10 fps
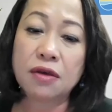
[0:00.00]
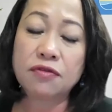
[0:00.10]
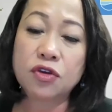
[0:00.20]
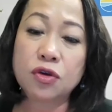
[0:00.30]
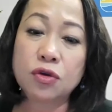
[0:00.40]
If
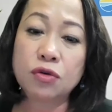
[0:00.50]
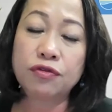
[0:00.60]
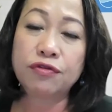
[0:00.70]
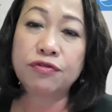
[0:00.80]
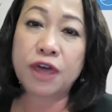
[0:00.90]
you
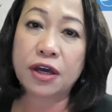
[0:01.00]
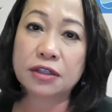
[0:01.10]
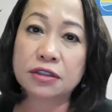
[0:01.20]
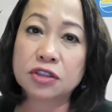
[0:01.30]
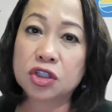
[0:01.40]

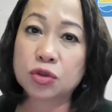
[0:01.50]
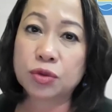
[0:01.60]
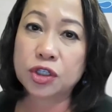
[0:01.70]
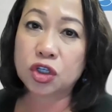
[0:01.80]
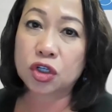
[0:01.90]
fail to
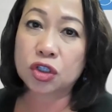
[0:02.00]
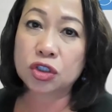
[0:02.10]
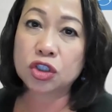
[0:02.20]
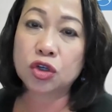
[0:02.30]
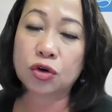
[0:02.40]

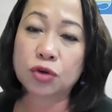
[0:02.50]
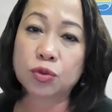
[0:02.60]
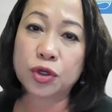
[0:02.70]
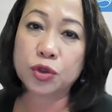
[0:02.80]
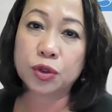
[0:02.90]
return your
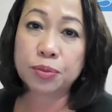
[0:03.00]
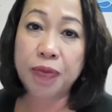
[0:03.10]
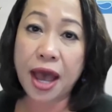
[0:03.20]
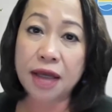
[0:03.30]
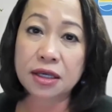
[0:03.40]
renewal
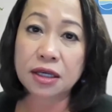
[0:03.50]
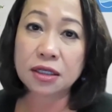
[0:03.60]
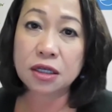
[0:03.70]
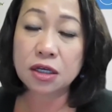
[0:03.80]
packet,